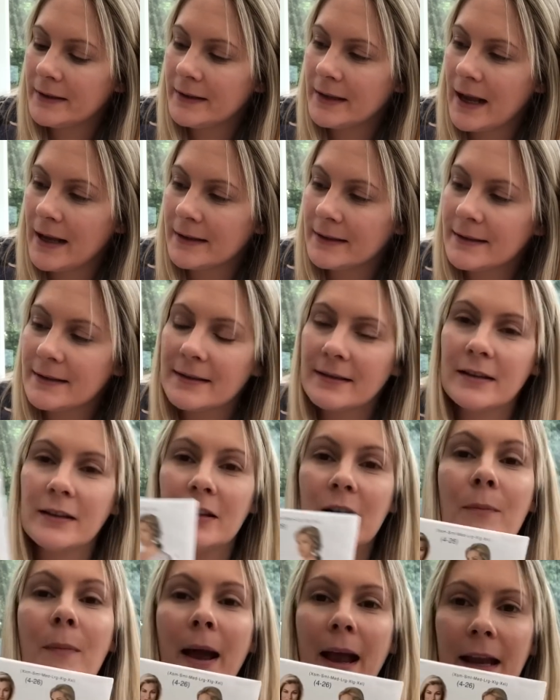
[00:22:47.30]
that's
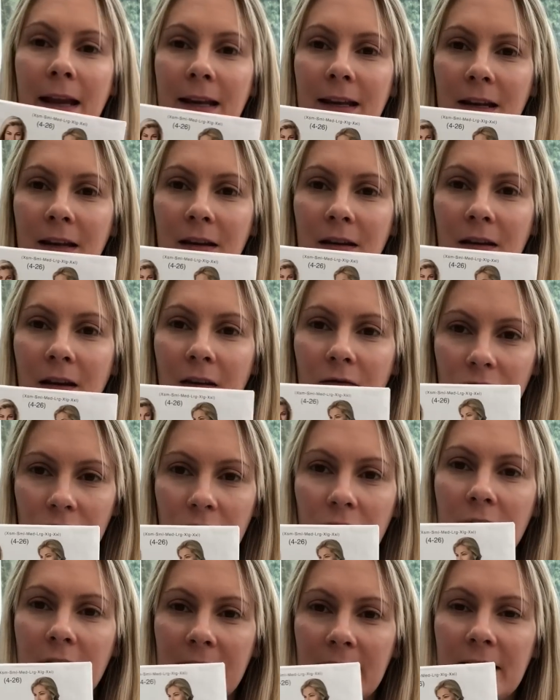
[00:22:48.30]
going to make a
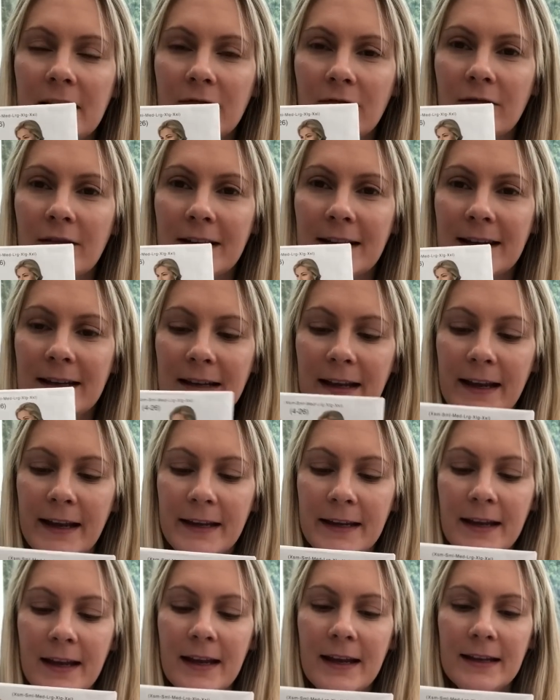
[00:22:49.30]
really,
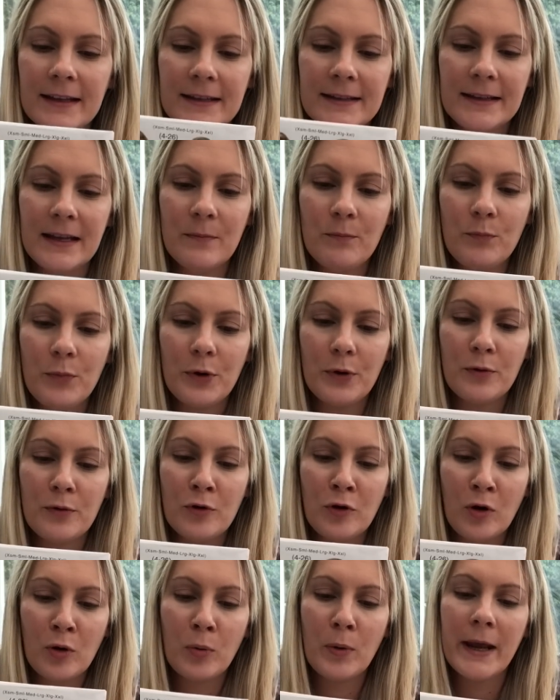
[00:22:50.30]
really
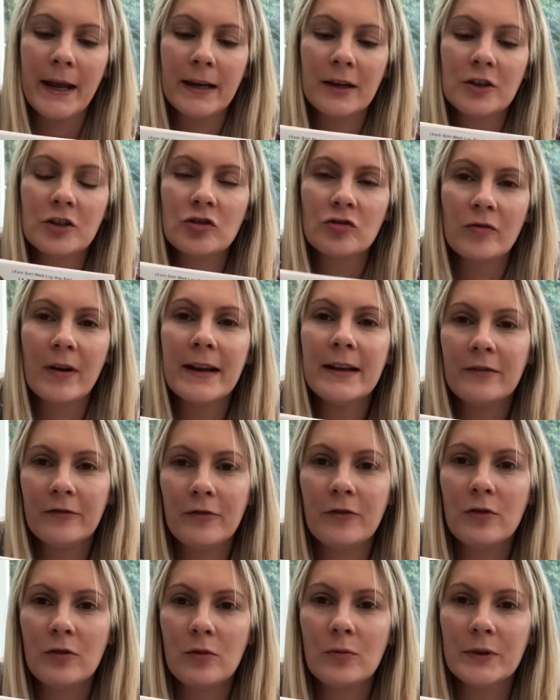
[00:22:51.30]
simple, quick,
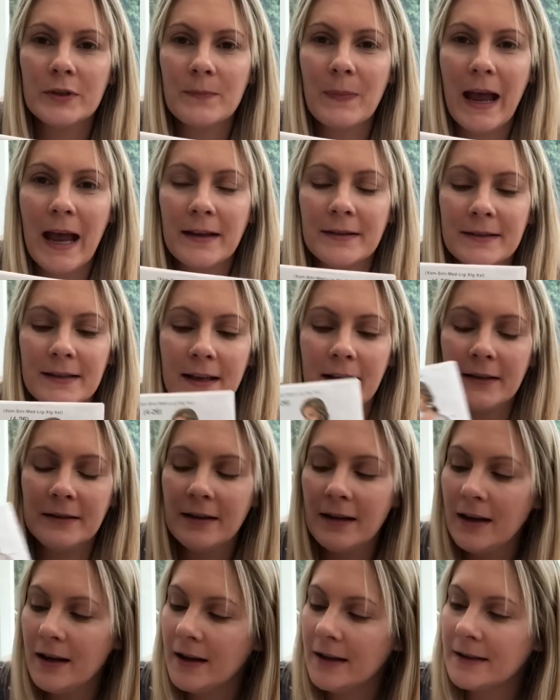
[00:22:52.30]
straightforward pattern.
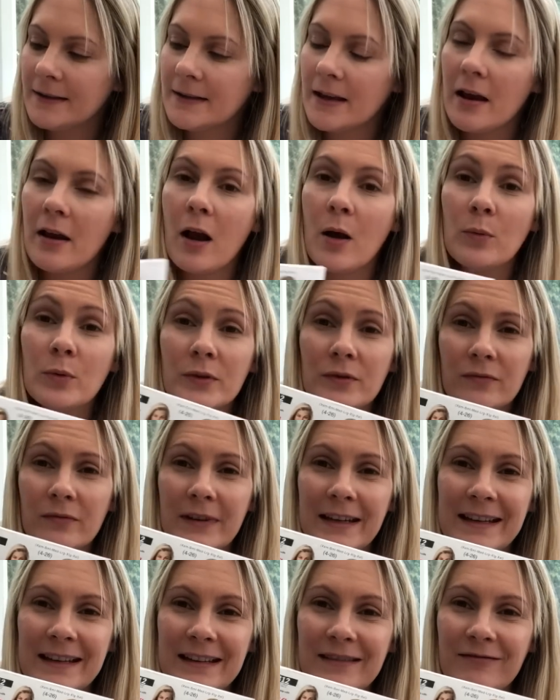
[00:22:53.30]
So I was
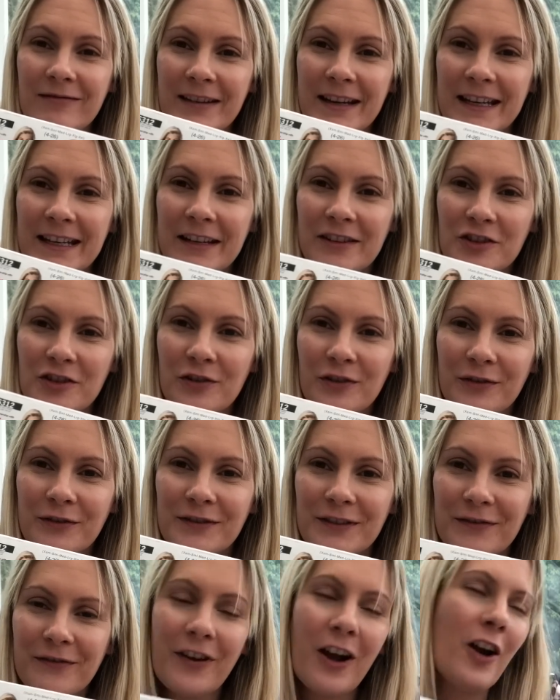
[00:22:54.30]
really, really
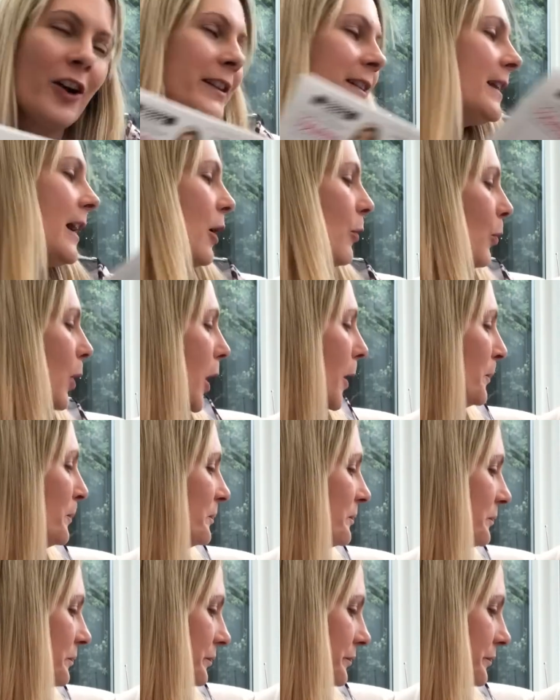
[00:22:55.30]
chuffed to find that one.